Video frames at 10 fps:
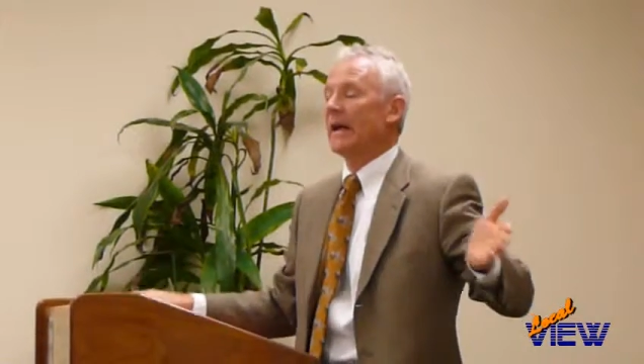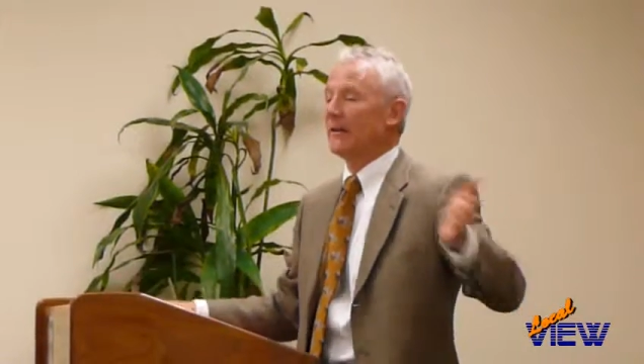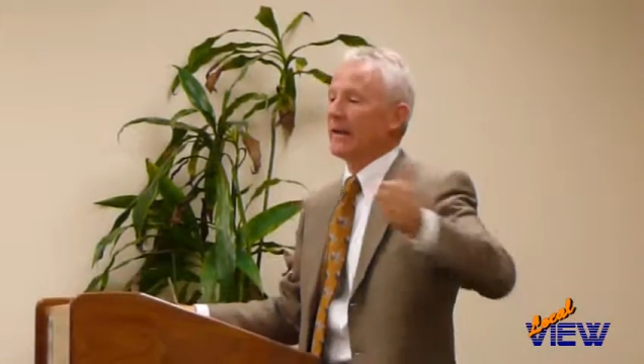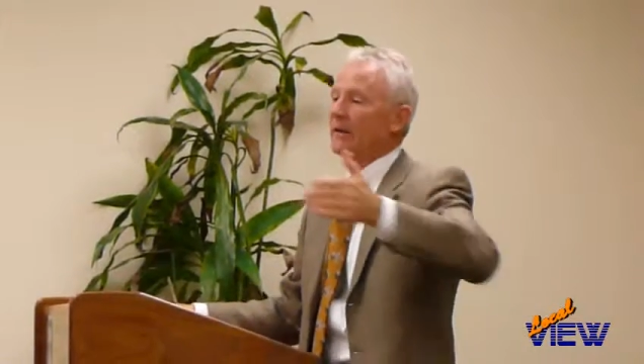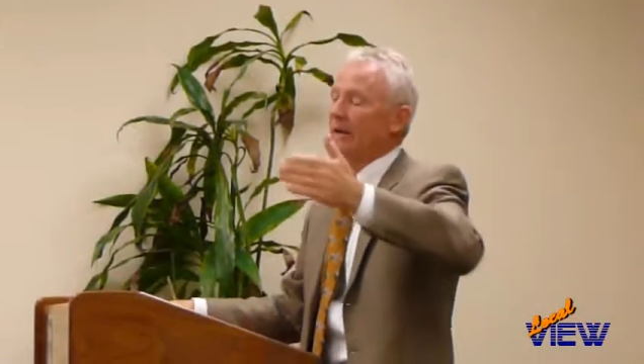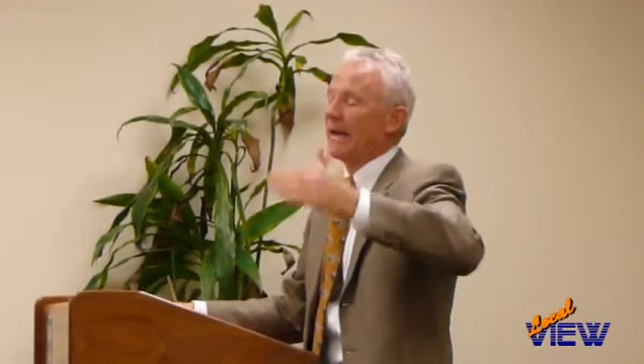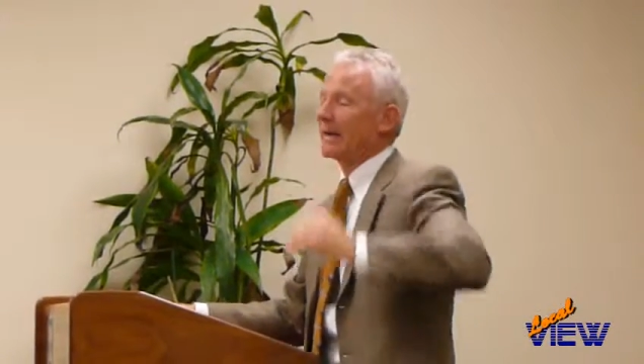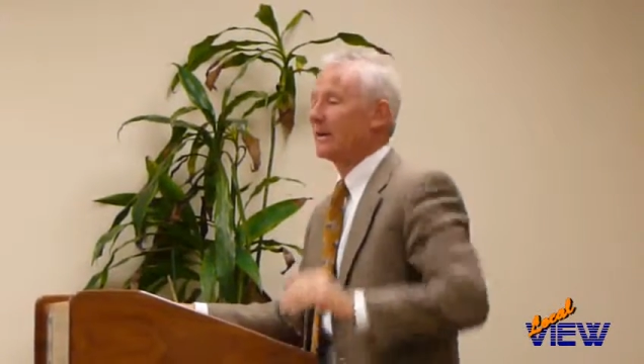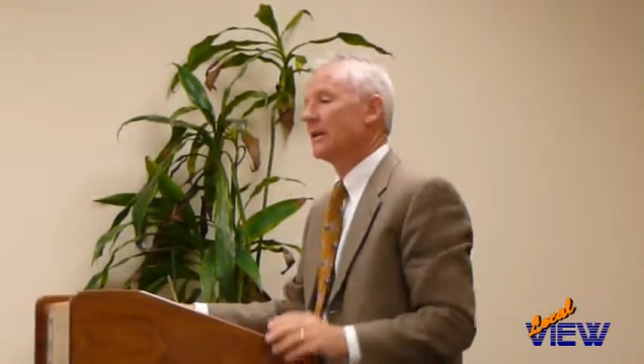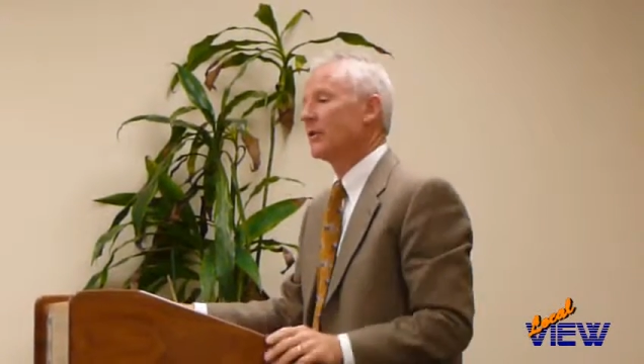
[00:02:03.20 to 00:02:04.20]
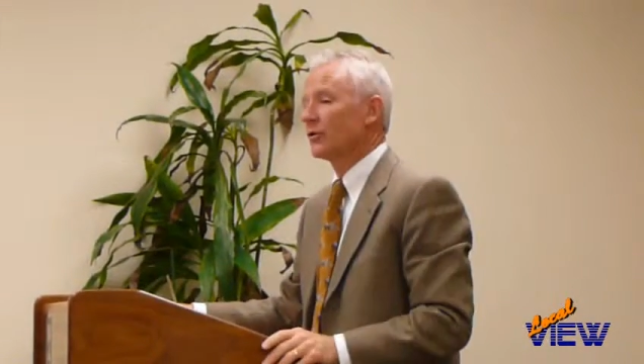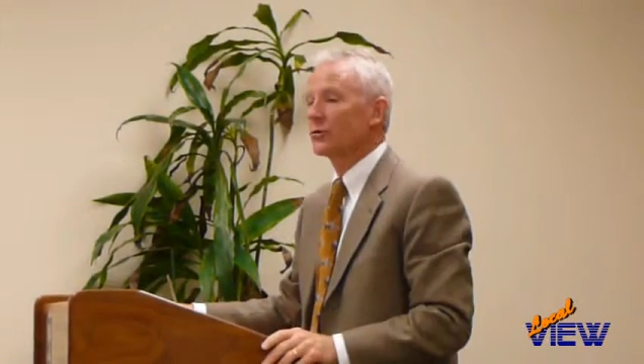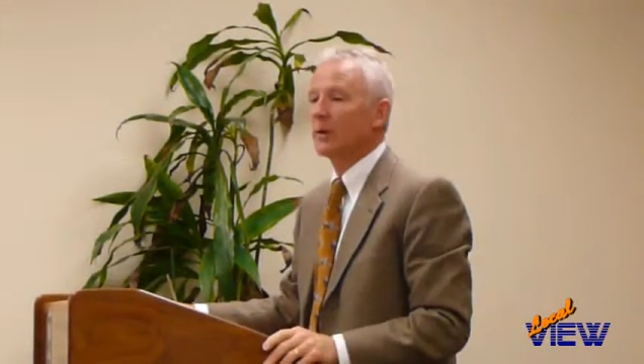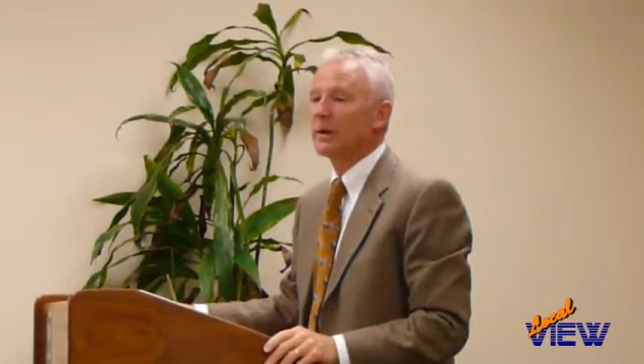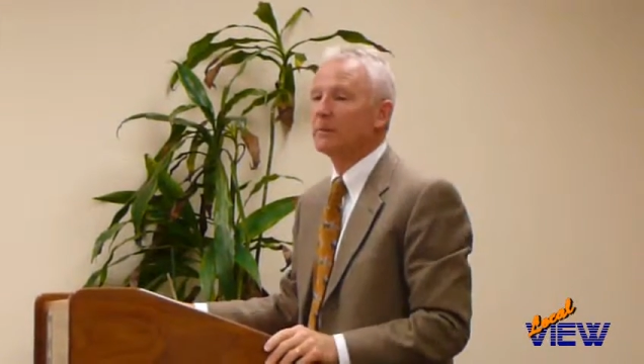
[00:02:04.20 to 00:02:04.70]
and that added another
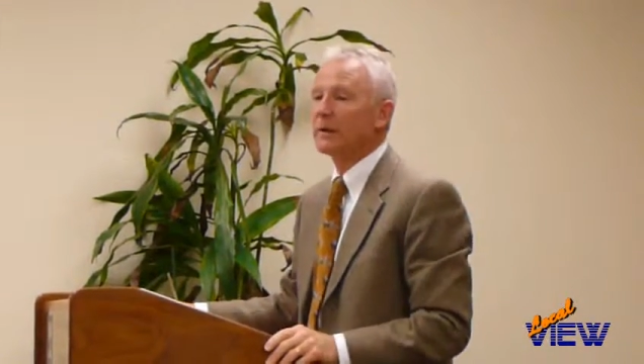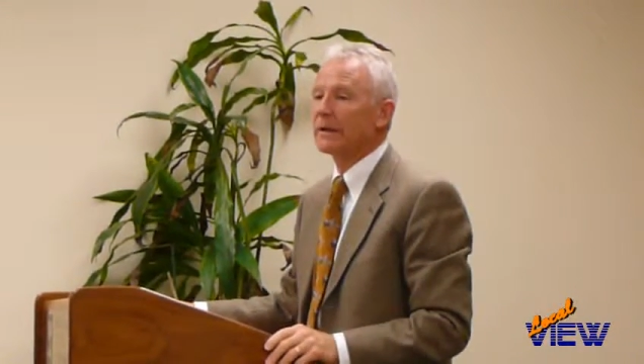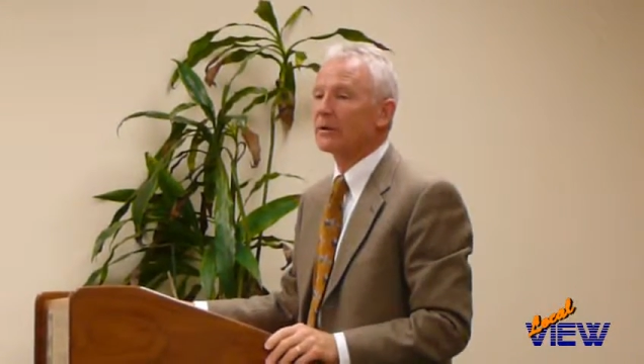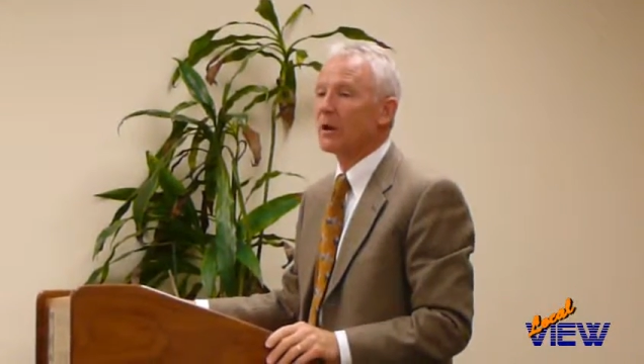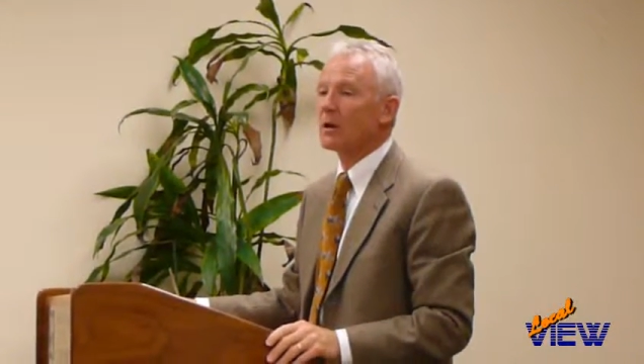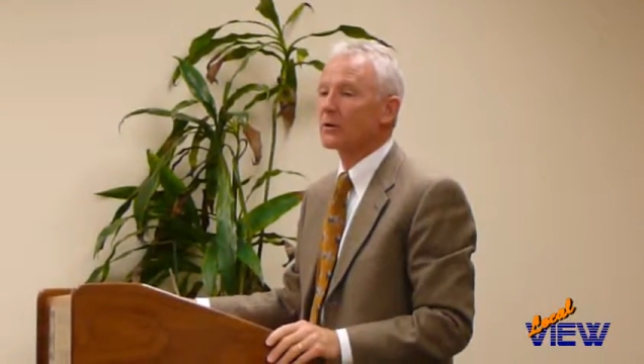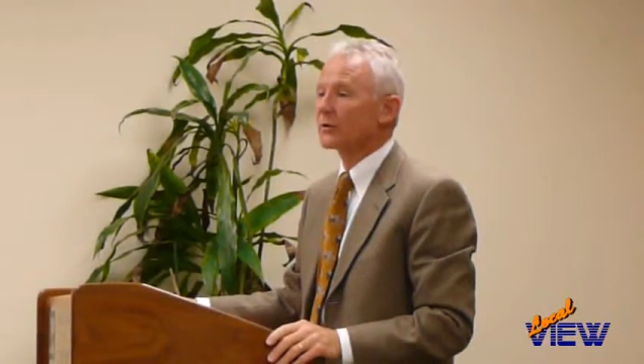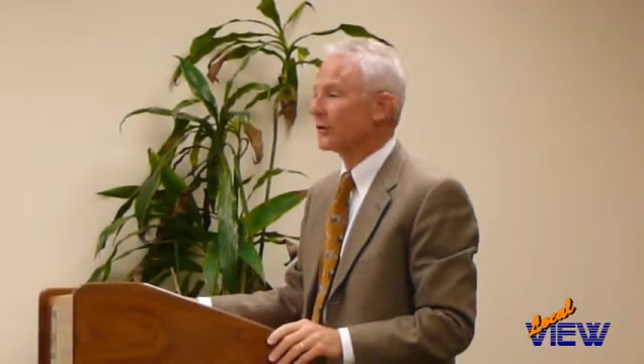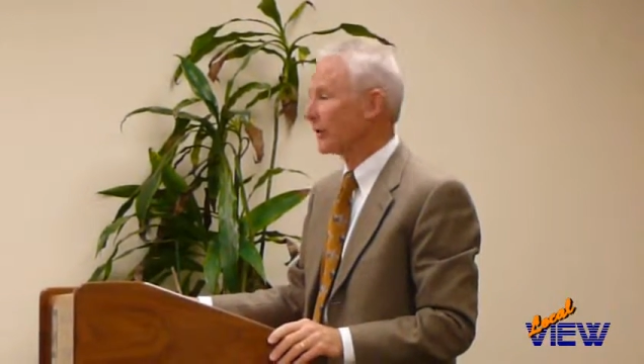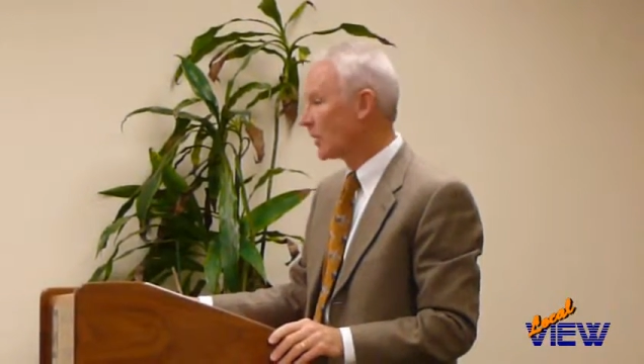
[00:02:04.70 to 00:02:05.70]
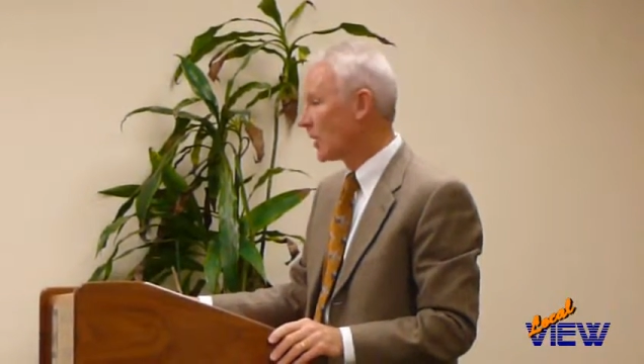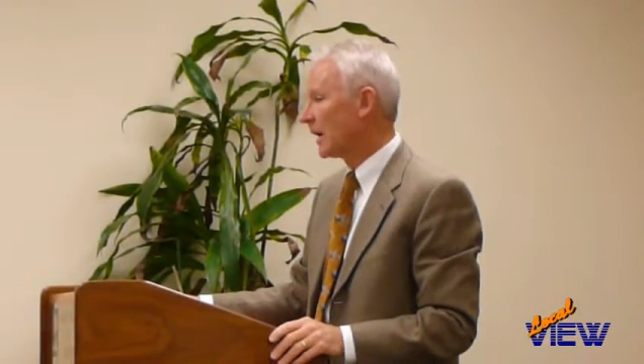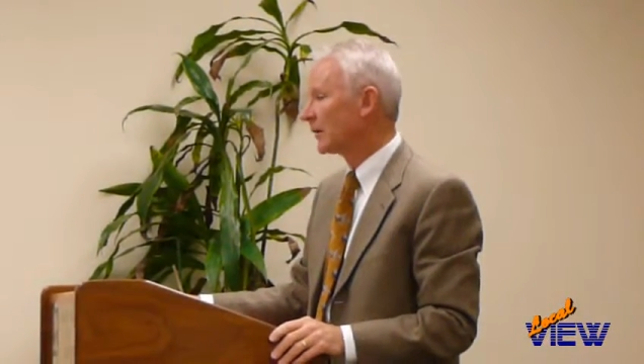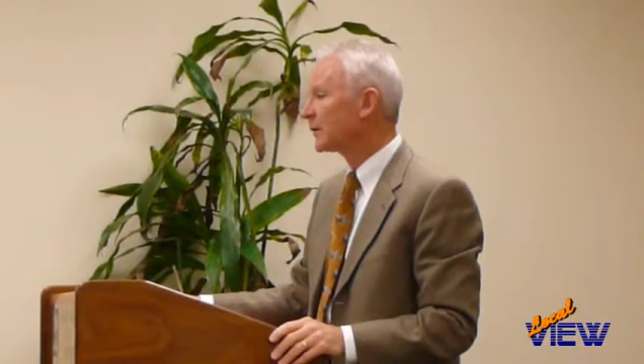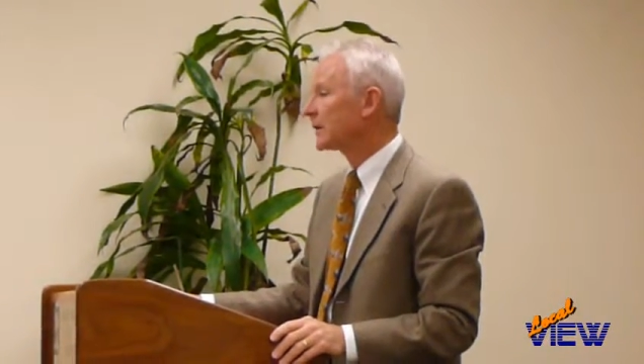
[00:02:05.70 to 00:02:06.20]
$20 million to the
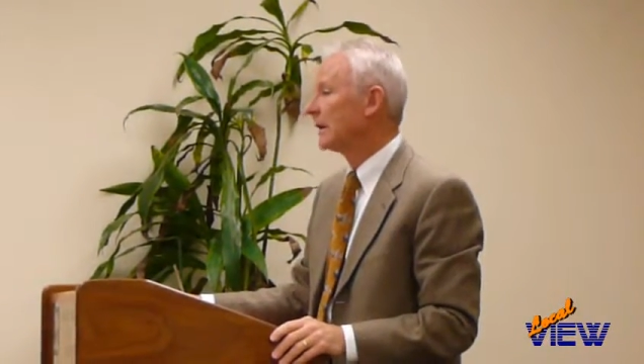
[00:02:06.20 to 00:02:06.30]
cost,